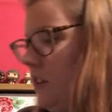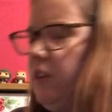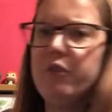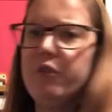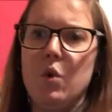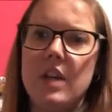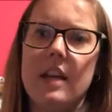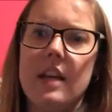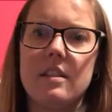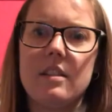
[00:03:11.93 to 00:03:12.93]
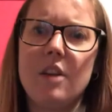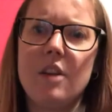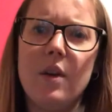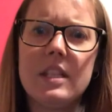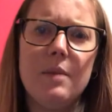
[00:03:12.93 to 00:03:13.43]
in four days. So
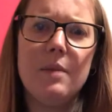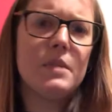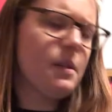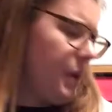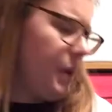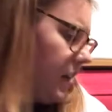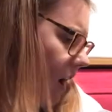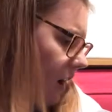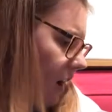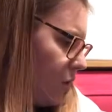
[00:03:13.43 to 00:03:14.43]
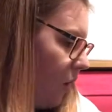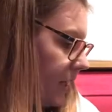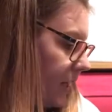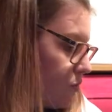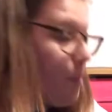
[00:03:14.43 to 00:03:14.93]
it seems to be uh,
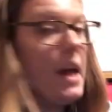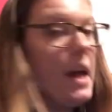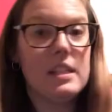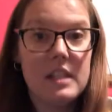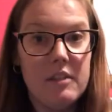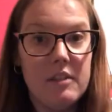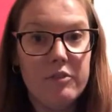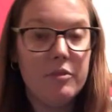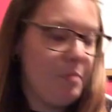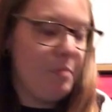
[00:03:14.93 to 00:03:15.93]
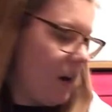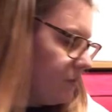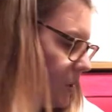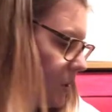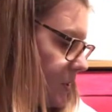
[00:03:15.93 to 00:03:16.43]
quite repetitive, but
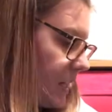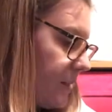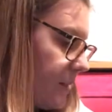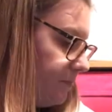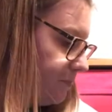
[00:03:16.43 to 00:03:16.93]
we'll see.